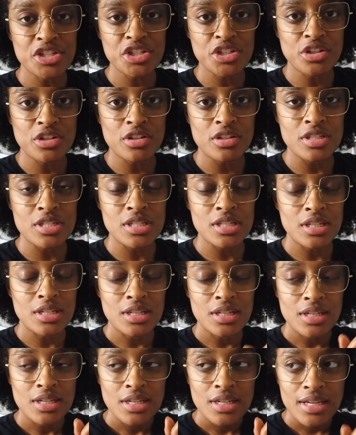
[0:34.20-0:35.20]
a shirt
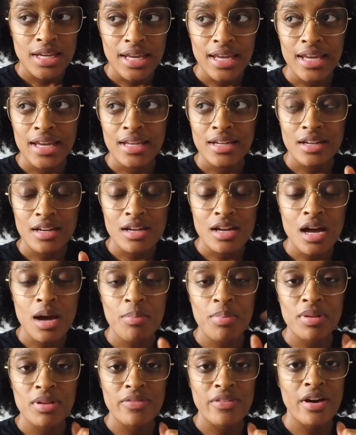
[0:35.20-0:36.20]
and a
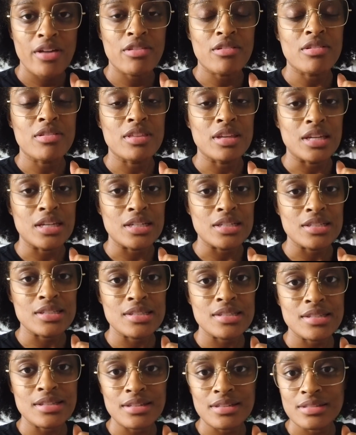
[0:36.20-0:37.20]
couple of other
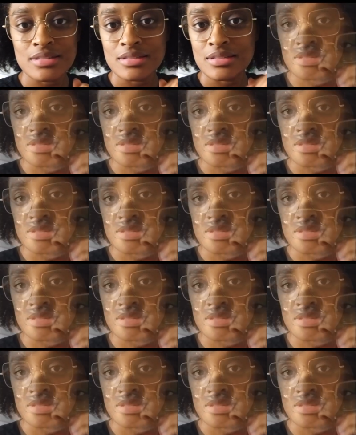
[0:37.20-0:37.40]
things.